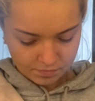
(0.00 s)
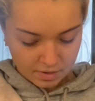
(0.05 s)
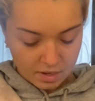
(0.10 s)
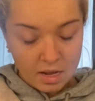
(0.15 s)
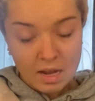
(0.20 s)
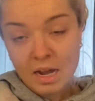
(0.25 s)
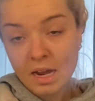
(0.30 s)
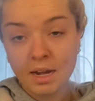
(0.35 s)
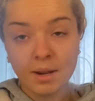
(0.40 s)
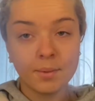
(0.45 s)

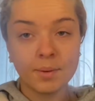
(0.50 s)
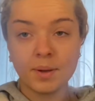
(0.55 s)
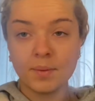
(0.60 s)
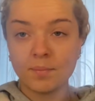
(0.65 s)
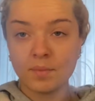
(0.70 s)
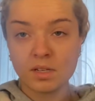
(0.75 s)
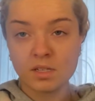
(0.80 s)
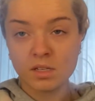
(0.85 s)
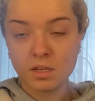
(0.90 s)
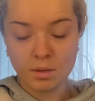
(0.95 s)
anyway,
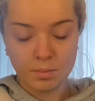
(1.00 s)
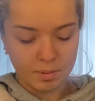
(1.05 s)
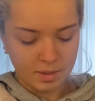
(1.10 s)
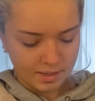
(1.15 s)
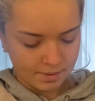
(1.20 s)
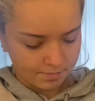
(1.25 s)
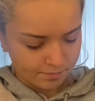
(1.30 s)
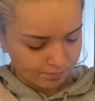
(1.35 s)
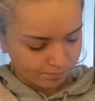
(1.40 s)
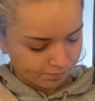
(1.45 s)
that's not the
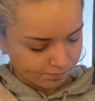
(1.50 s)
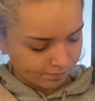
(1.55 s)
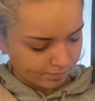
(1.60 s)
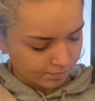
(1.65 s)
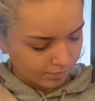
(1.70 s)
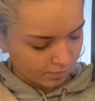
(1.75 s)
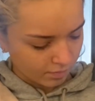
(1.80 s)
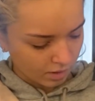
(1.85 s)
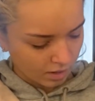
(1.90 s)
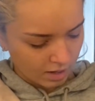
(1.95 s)
point.
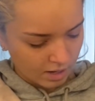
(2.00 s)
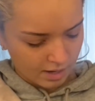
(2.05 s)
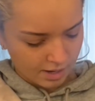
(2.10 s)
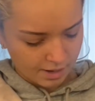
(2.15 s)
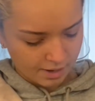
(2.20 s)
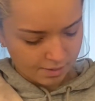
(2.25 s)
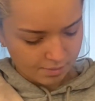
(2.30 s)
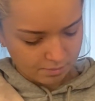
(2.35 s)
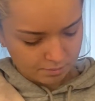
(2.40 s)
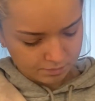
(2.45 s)

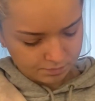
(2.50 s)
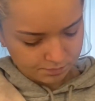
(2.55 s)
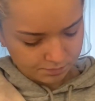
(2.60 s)
Um